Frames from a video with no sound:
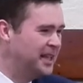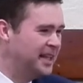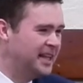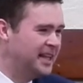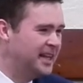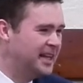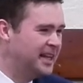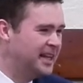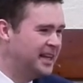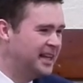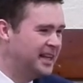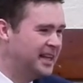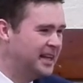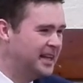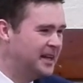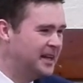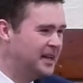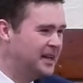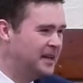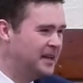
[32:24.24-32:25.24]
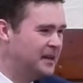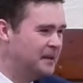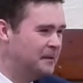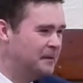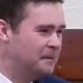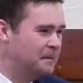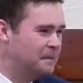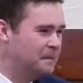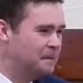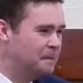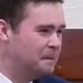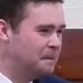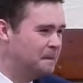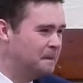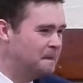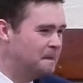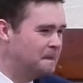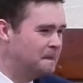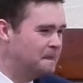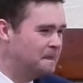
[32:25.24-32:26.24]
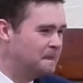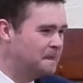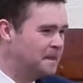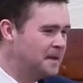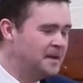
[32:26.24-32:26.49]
Nobody speaks.